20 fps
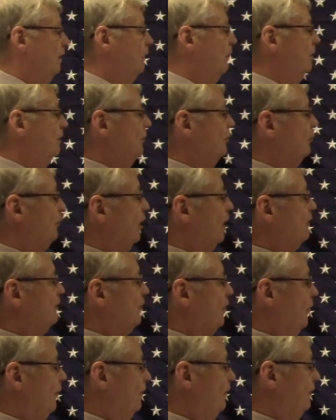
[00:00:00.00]
There's
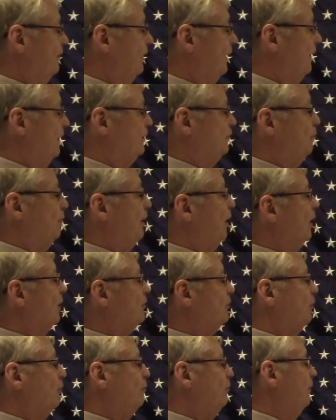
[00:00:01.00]
also this. We
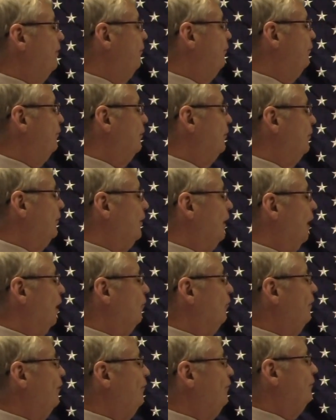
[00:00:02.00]
also, you
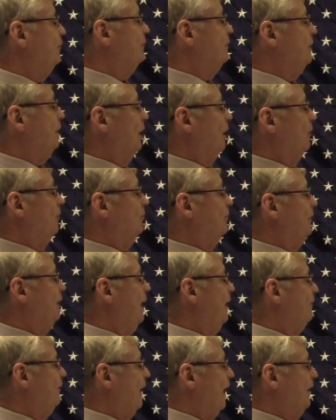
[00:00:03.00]

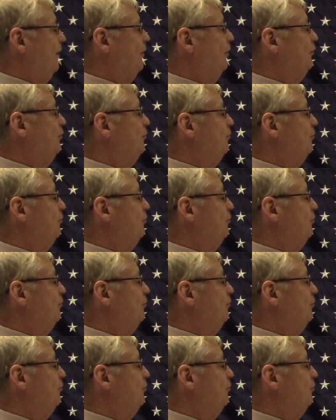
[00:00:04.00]
have that new